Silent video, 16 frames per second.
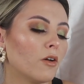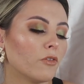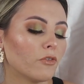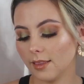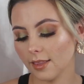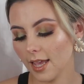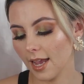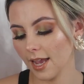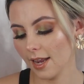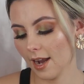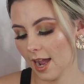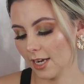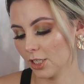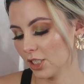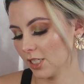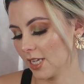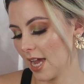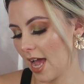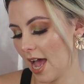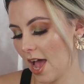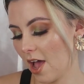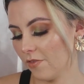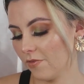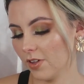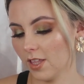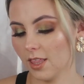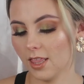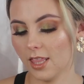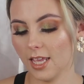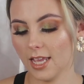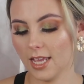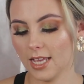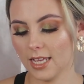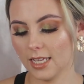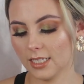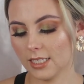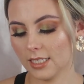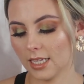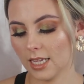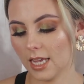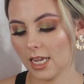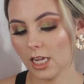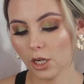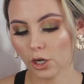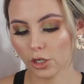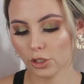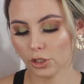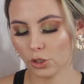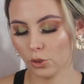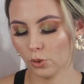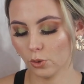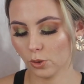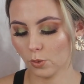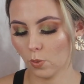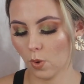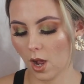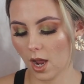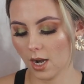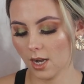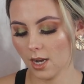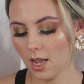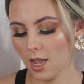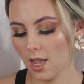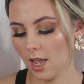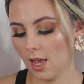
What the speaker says: And then I just have this Eco Tools one.